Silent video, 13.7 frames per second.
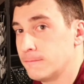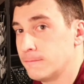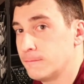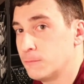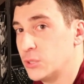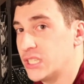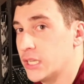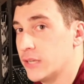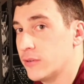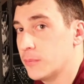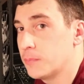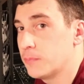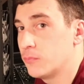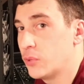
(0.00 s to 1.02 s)
we can give it
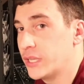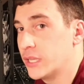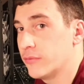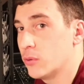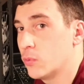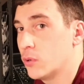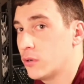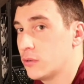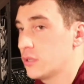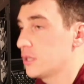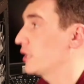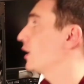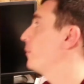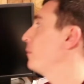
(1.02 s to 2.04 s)
a whirl.
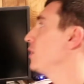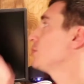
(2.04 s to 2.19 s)
I got a mouse